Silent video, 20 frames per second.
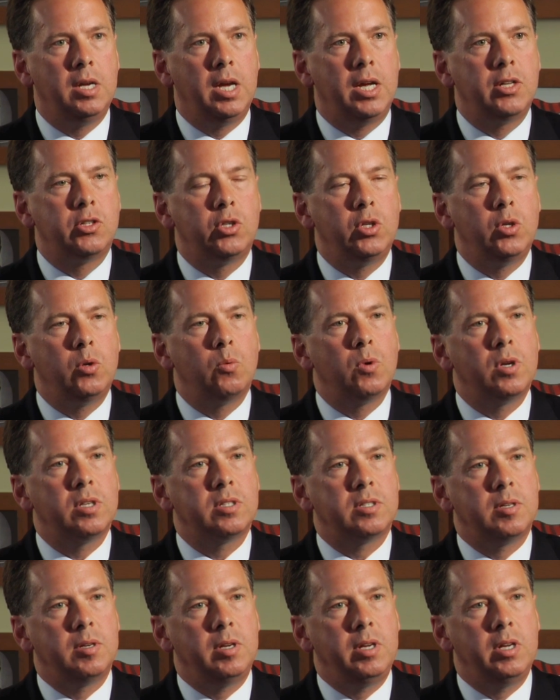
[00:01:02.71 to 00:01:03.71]
And so you
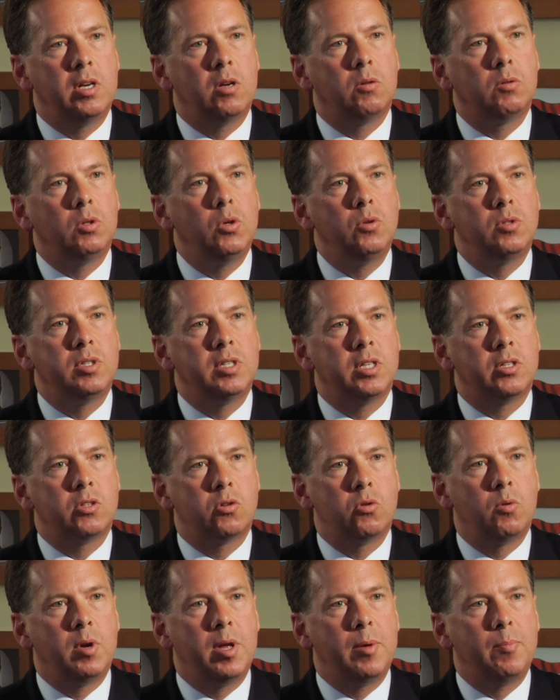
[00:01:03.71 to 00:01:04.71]
risk losing the
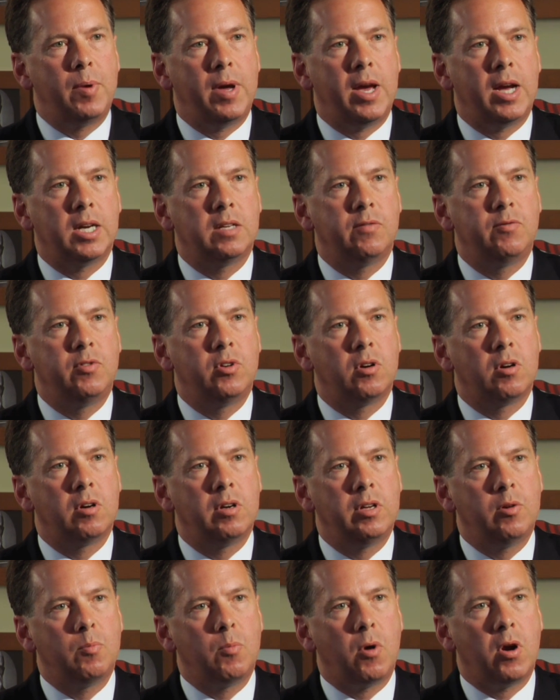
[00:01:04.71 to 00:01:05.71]
true impact of
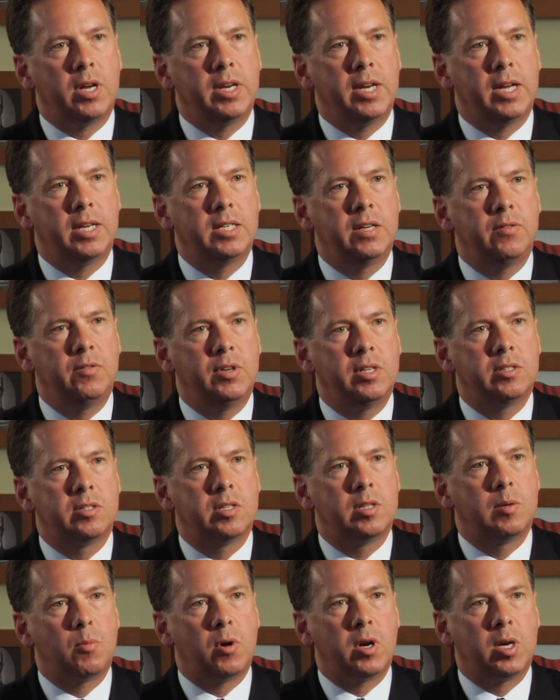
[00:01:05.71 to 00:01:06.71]
your marketing activities
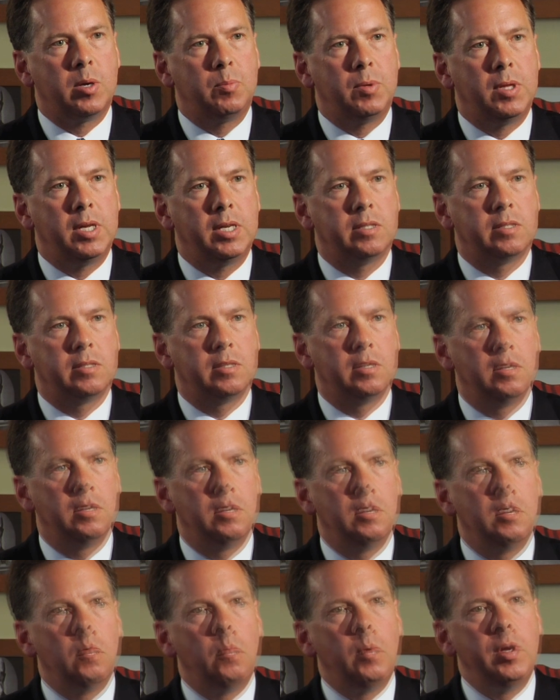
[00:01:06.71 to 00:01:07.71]
in the marketplace.
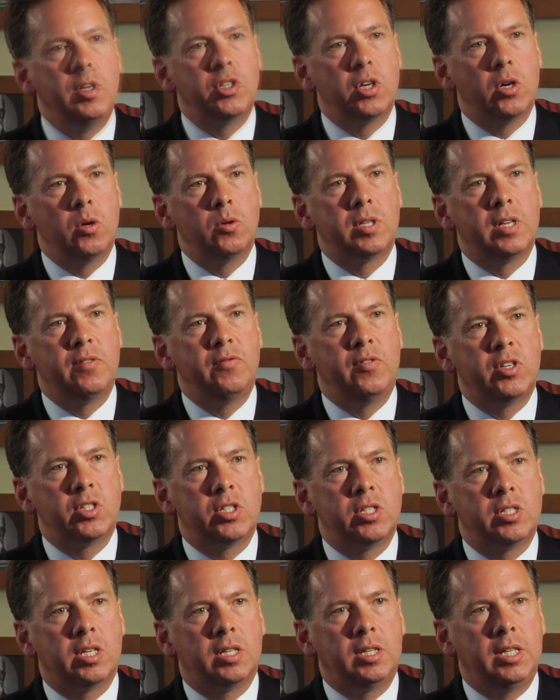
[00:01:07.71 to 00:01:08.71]
We chose
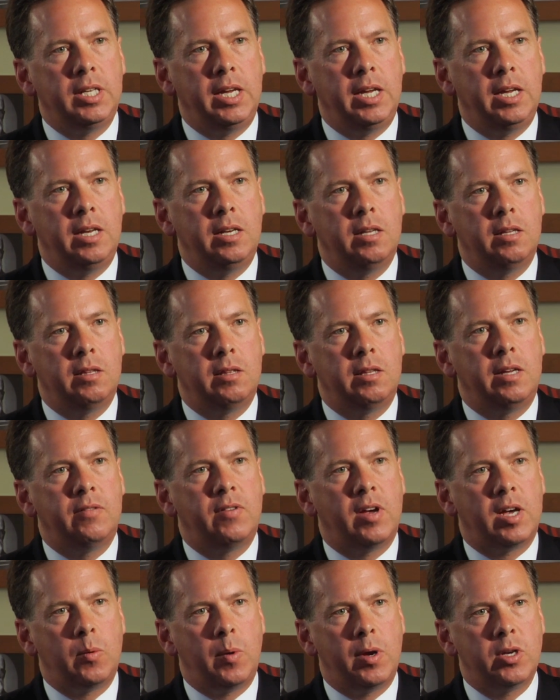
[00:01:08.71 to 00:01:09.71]
Envision to lead the
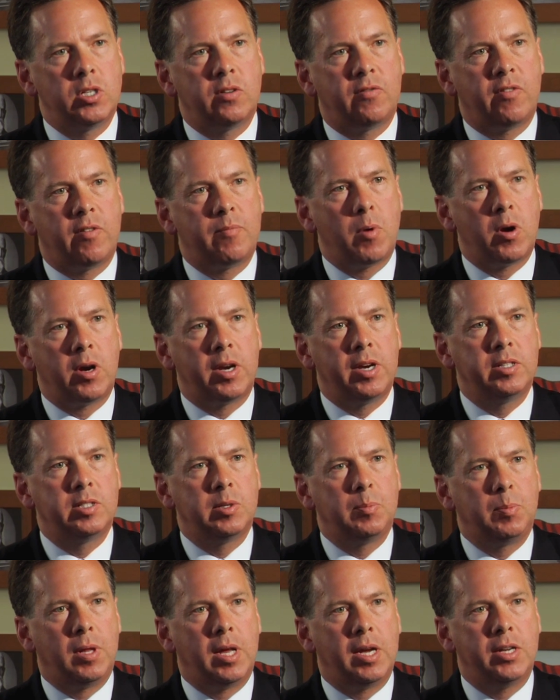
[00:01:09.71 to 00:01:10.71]
evaluation of our marketing
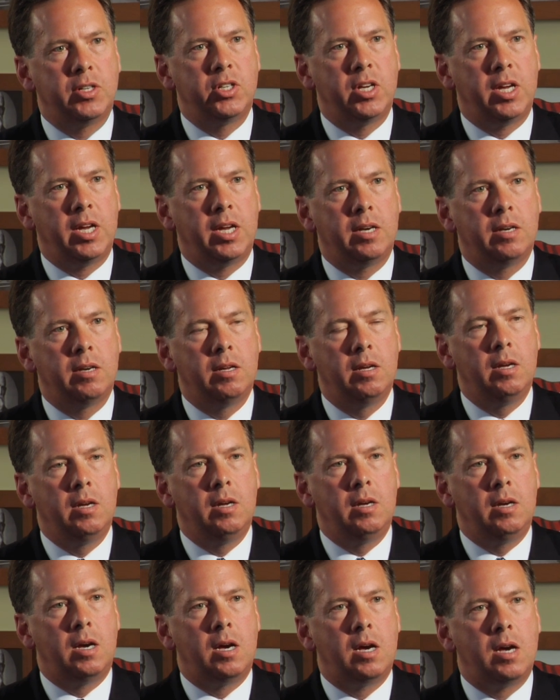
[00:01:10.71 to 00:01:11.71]
supply chain
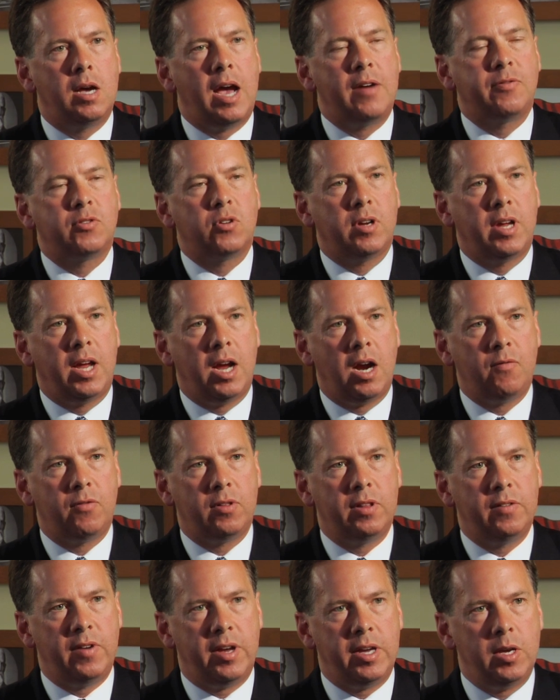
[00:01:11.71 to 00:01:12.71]
after a
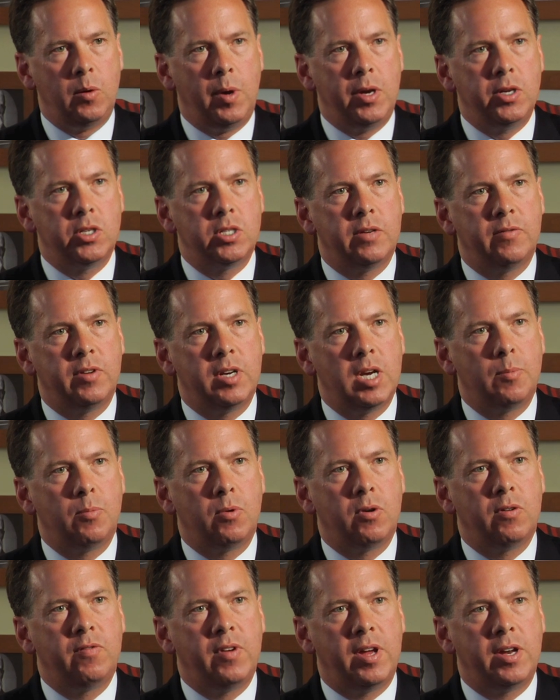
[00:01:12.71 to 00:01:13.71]
careful evaluation of a
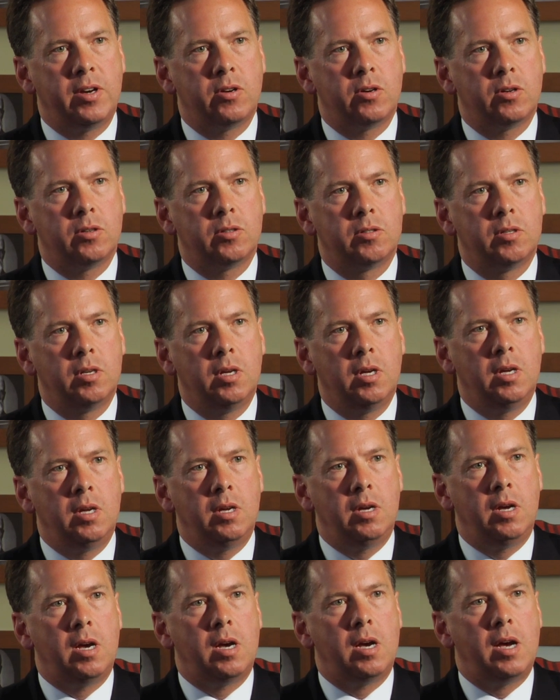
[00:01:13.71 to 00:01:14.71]
number of vendors,
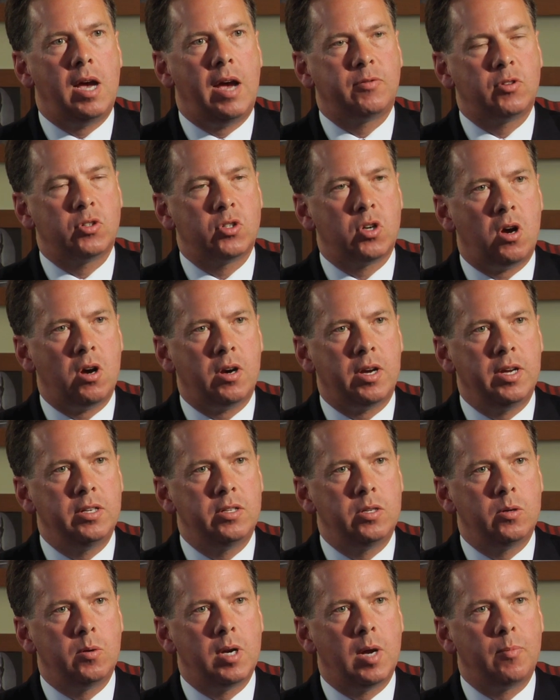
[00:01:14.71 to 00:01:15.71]
after talking
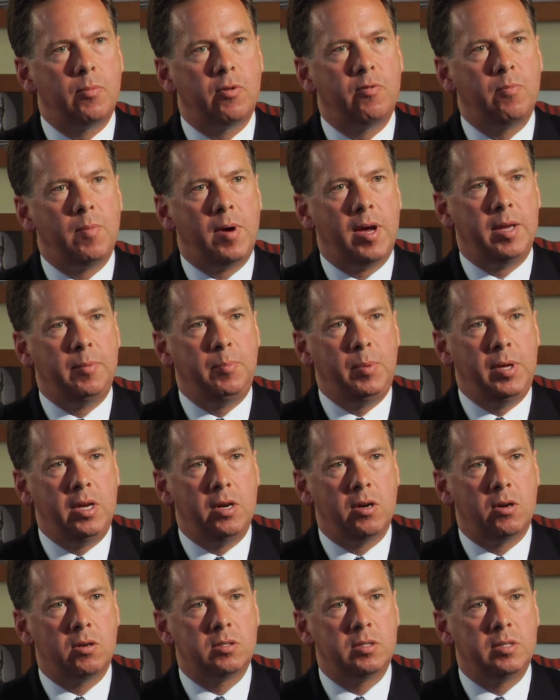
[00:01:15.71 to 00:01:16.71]
to a number of my
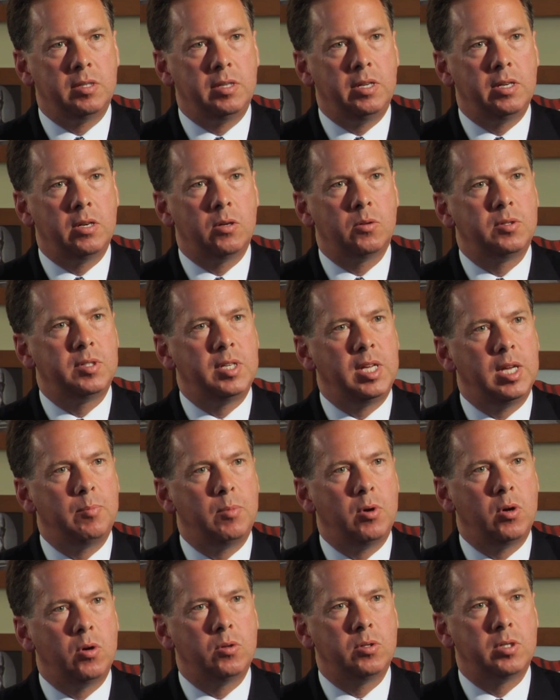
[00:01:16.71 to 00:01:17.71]
peers,
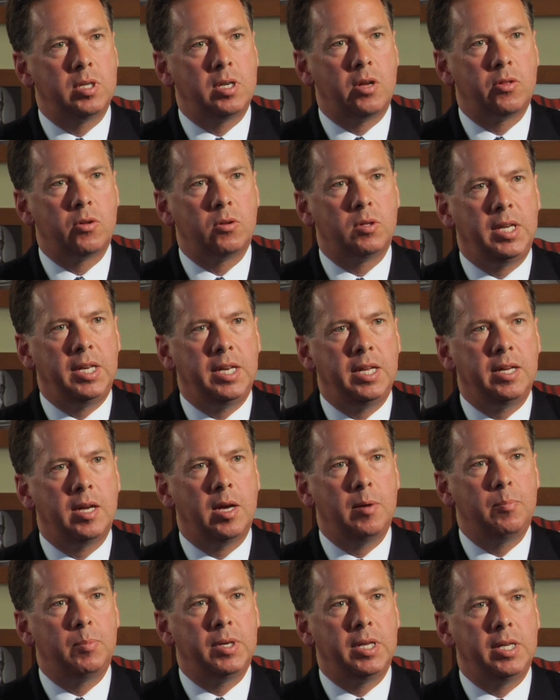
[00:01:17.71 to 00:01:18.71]
CMOs at other leading
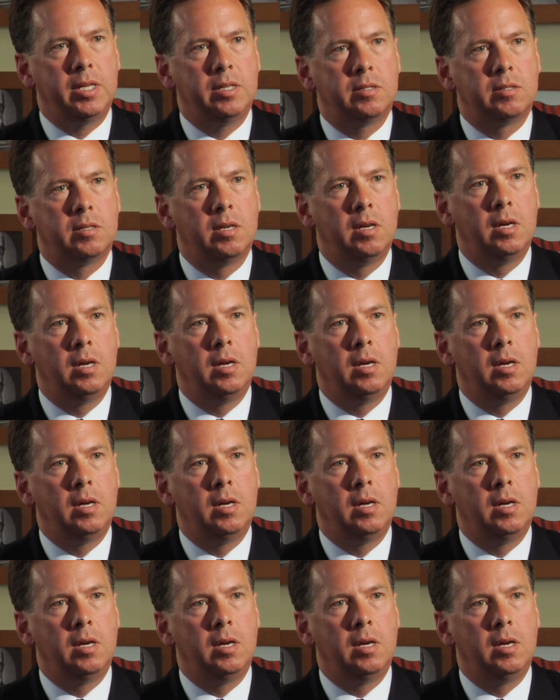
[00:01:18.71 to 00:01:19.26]
companies.